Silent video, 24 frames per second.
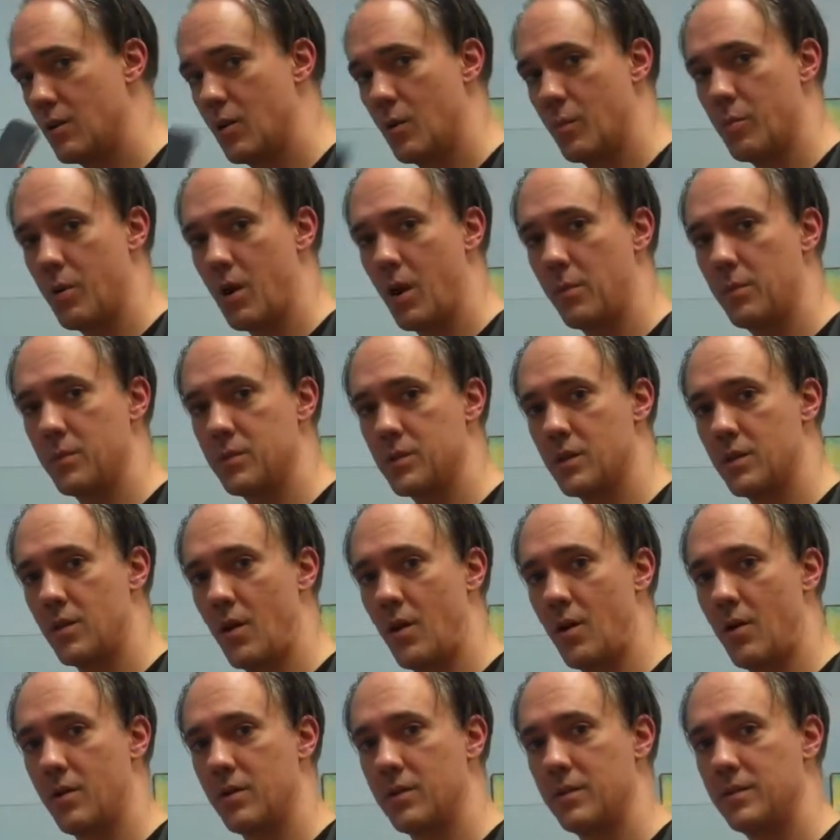No problems at
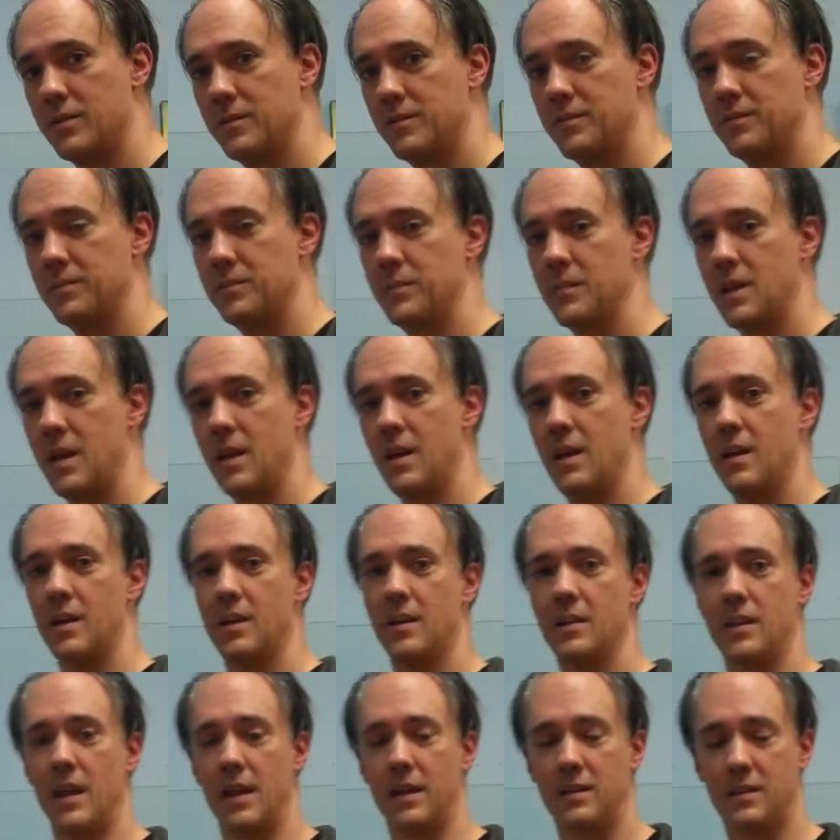all.
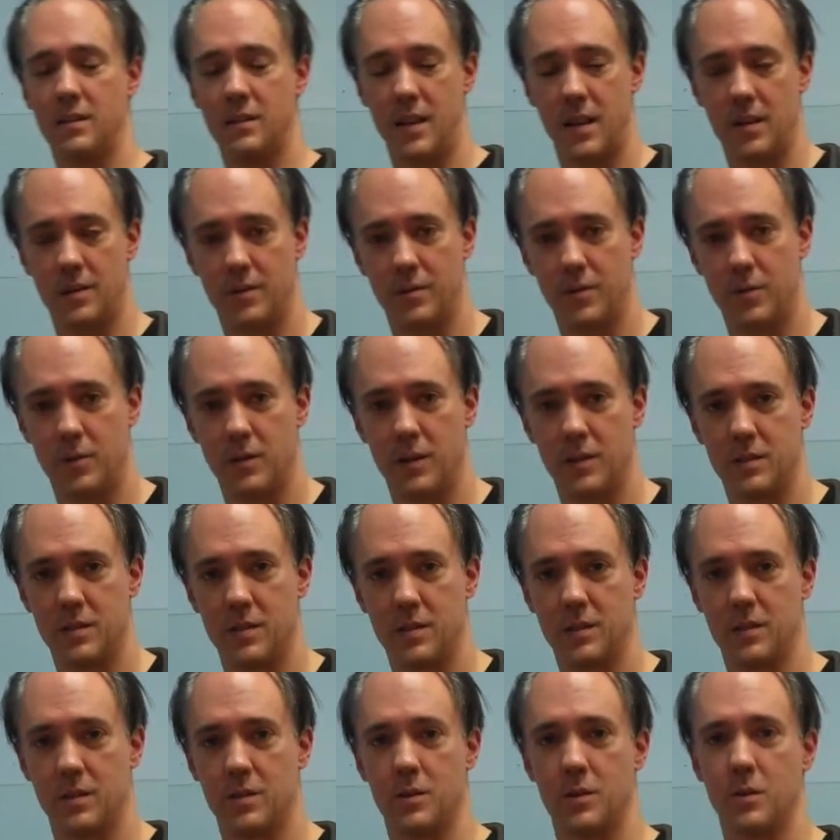Thanks again for
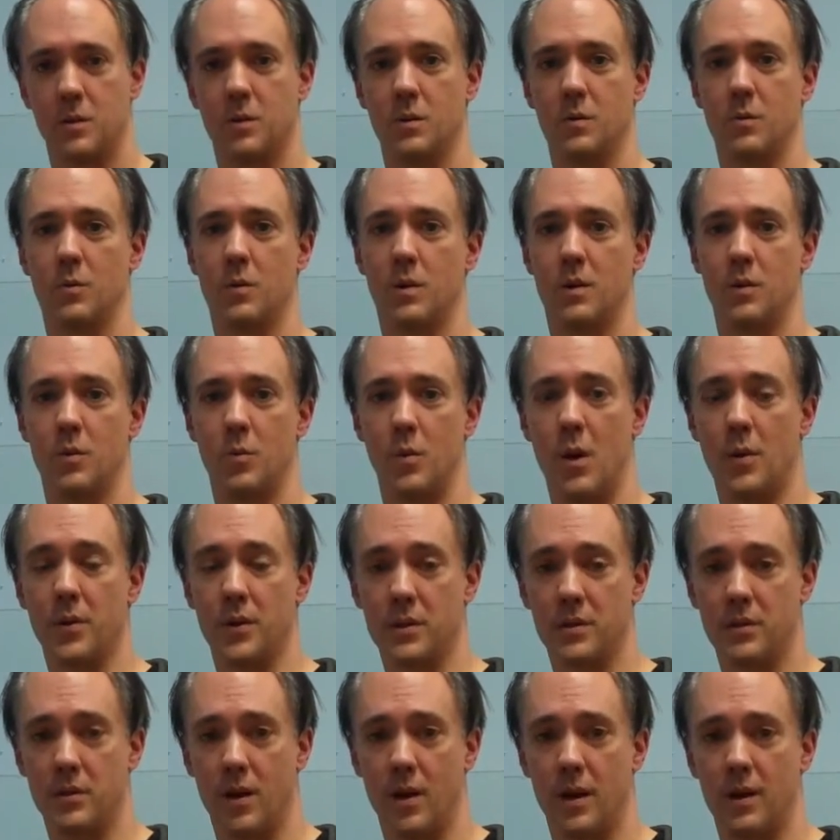listening to one of the
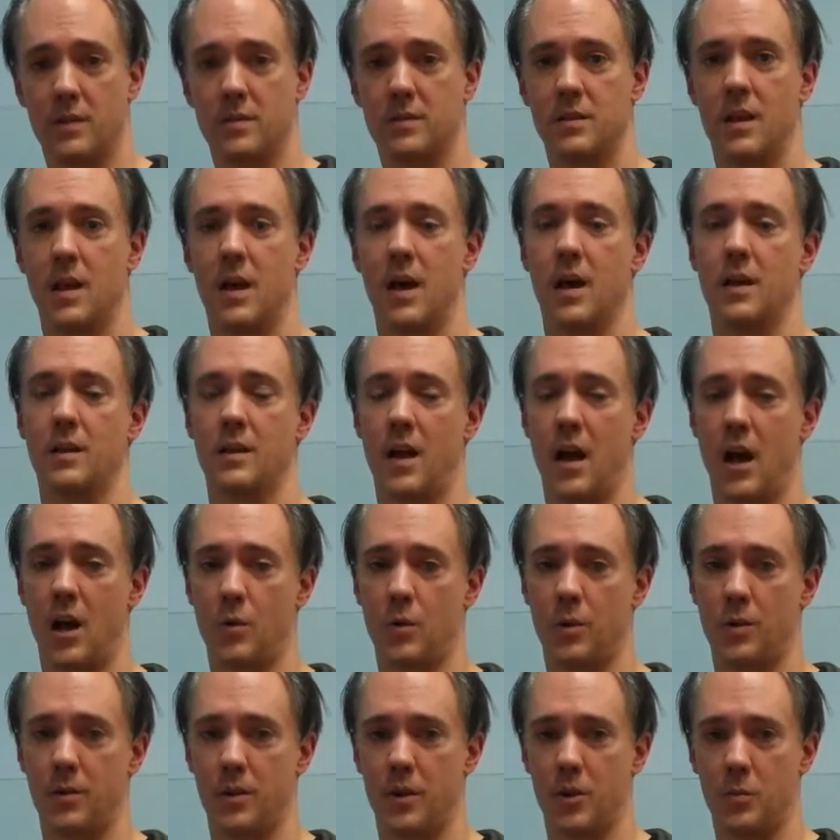wellness talks on
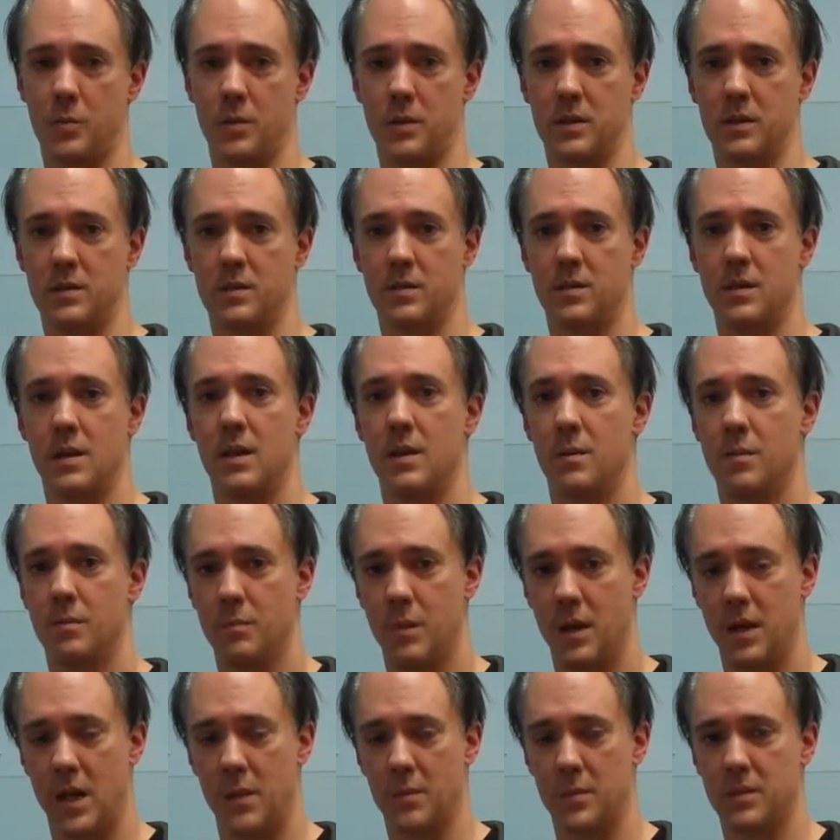aquatherapies.
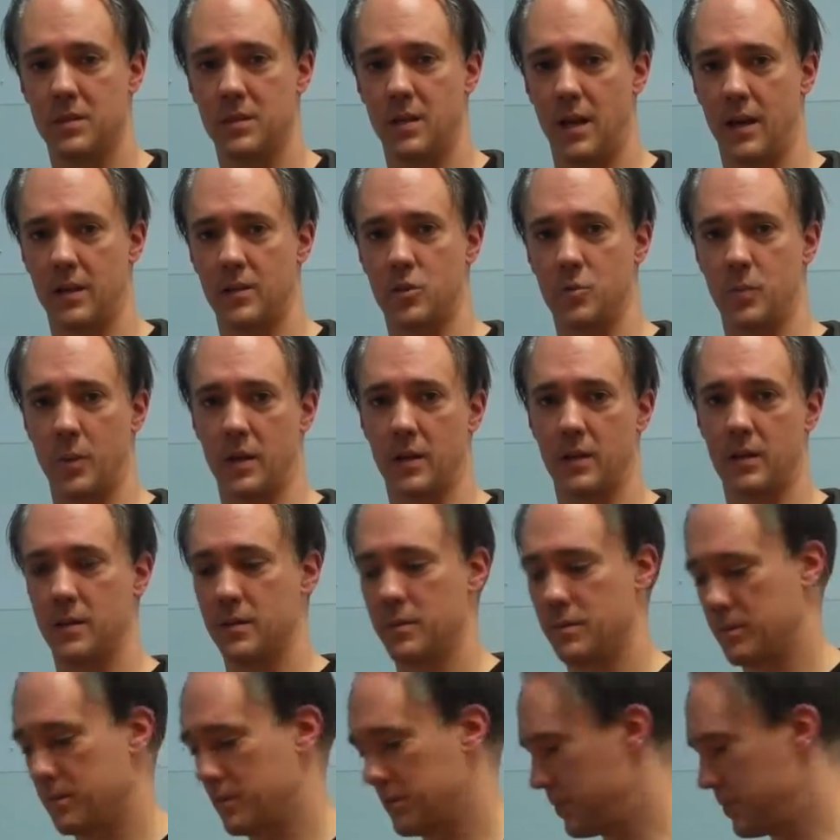My name is Todd Schmenk.